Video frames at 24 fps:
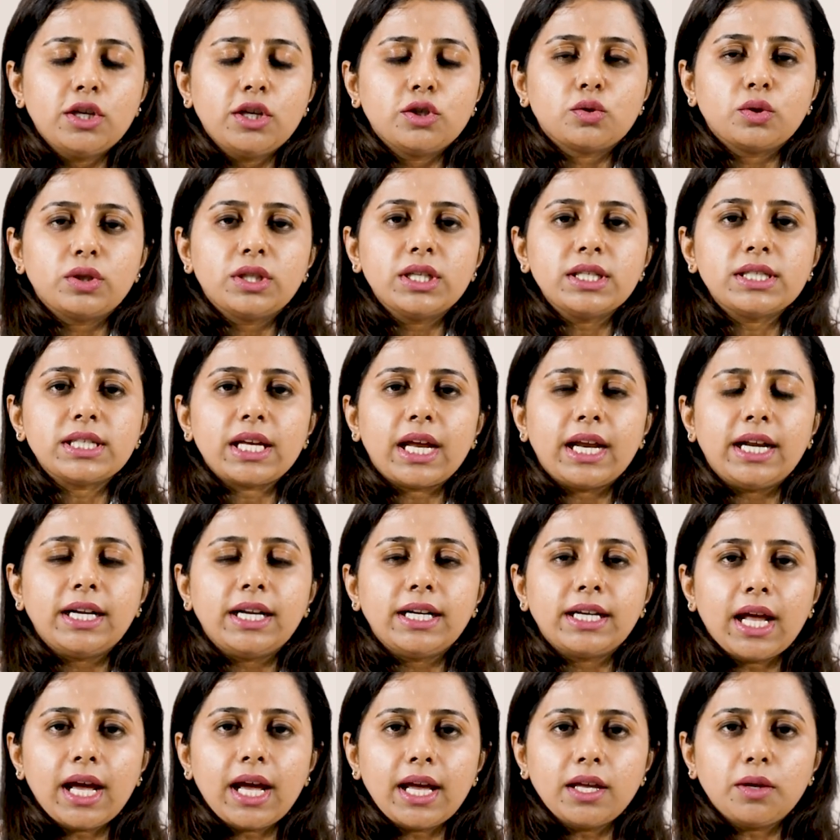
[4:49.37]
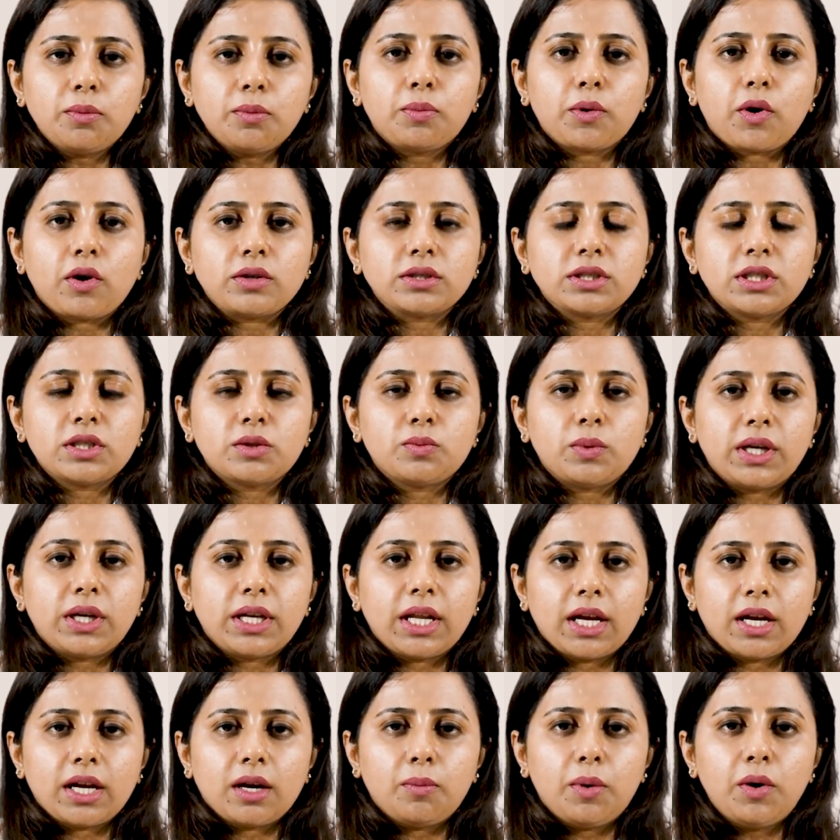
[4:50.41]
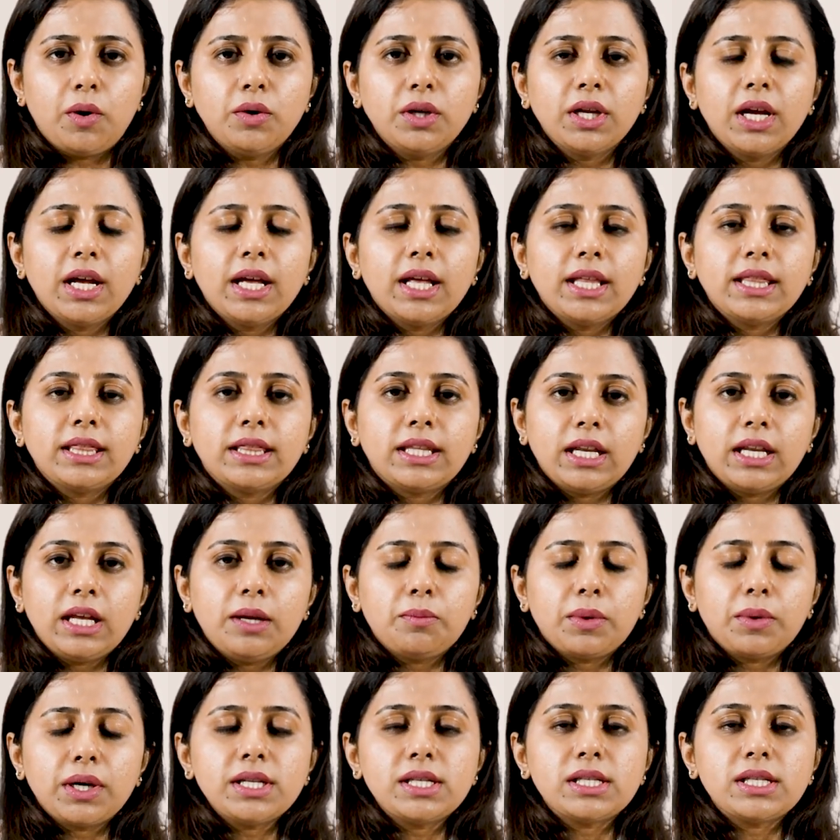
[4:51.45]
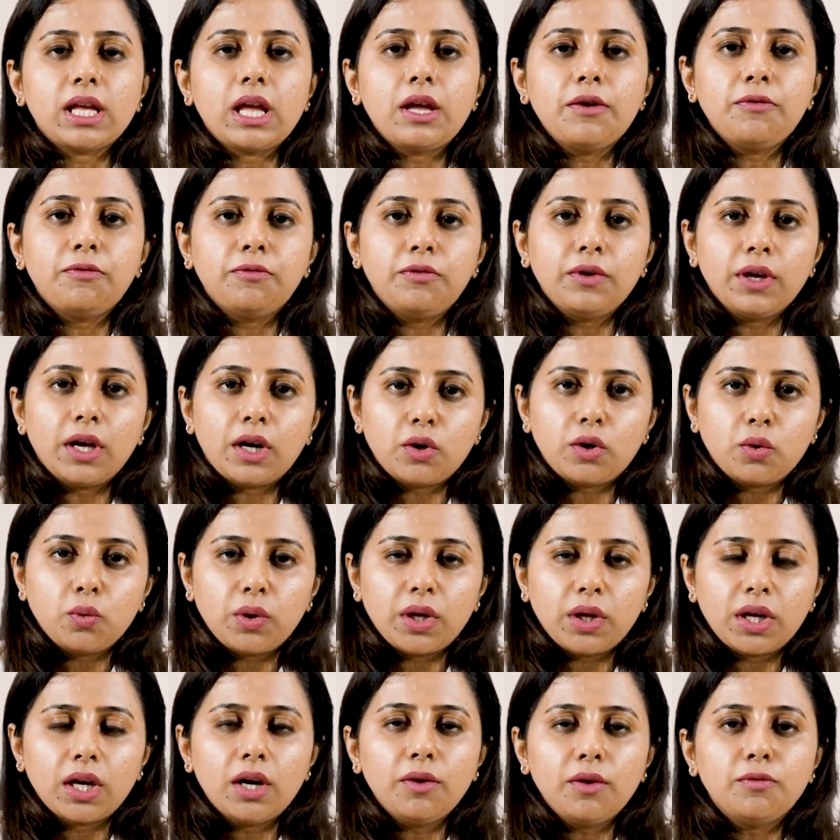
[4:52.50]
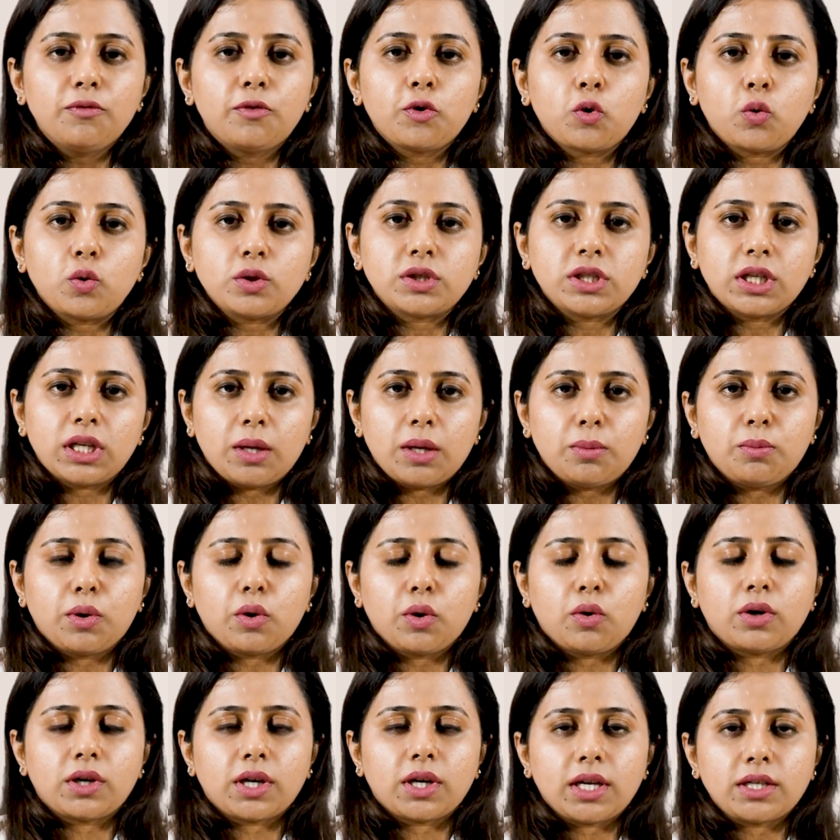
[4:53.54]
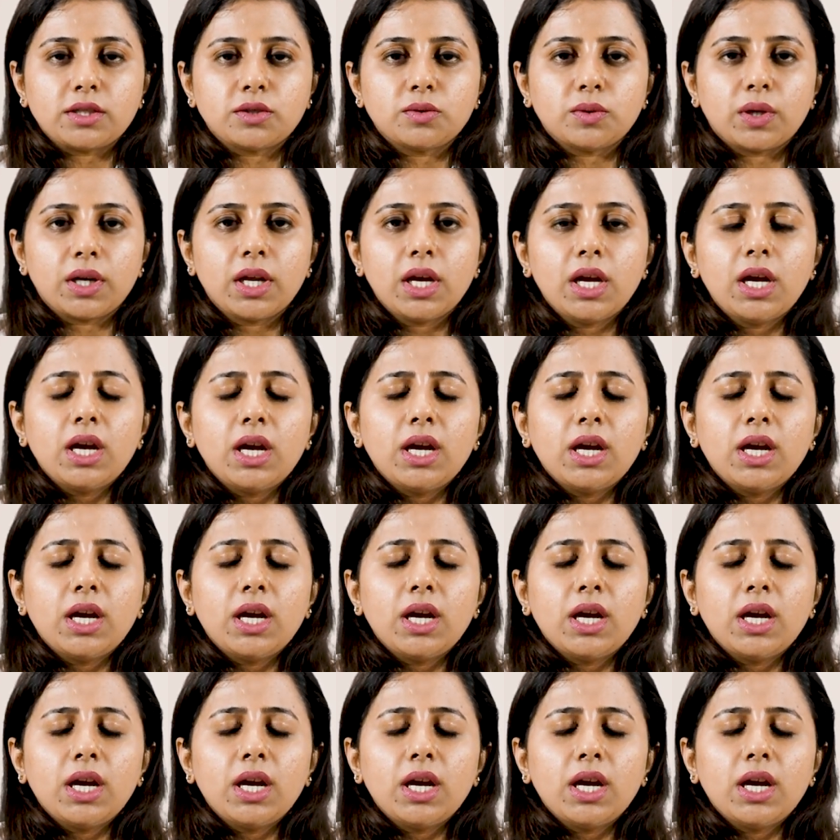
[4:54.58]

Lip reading: So this entire process will take about 3 months if we are doing a frozen embryo transfer.